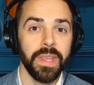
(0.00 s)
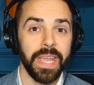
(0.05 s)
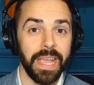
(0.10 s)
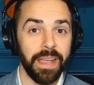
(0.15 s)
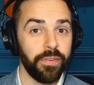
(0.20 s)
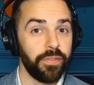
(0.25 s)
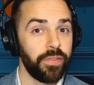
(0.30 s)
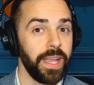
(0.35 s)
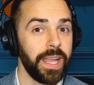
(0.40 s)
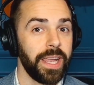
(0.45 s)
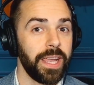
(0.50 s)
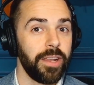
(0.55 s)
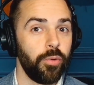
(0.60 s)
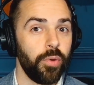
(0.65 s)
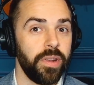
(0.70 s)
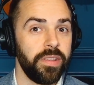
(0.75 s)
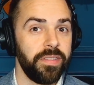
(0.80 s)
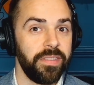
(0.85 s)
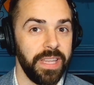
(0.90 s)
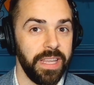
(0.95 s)
If they could
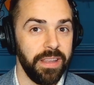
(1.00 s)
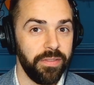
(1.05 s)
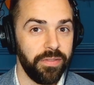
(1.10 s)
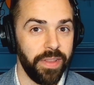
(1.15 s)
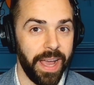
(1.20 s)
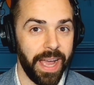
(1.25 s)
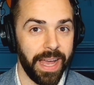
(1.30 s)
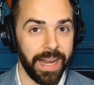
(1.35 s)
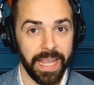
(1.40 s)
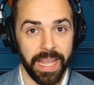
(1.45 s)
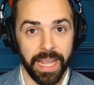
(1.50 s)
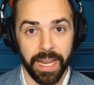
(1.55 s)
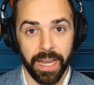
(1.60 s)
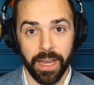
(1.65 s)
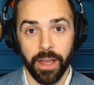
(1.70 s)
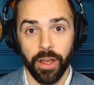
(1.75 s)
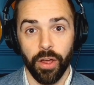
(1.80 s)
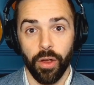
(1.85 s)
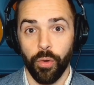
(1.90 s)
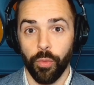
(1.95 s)
receive that
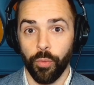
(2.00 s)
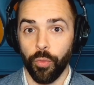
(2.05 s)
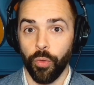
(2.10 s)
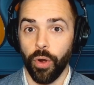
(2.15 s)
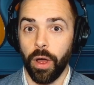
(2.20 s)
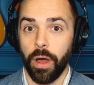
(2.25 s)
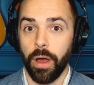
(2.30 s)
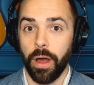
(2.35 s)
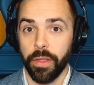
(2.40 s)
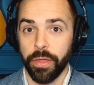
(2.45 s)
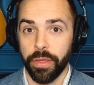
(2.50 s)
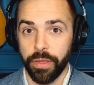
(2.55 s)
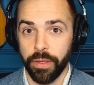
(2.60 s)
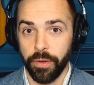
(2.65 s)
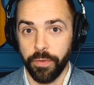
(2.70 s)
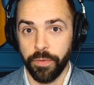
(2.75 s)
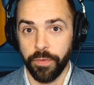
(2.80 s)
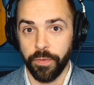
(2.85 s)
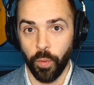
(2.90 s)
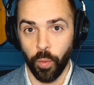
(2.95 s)
in Roth
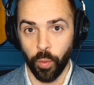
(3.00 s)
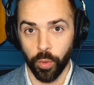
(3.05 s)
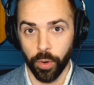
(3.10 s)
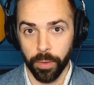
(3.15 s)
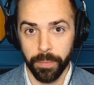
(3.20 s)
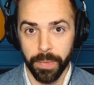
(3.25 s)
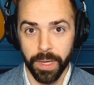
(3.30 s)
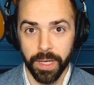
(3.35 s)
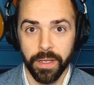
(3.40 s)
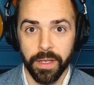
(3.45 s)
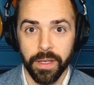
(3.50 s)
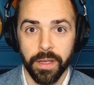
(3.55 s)
form,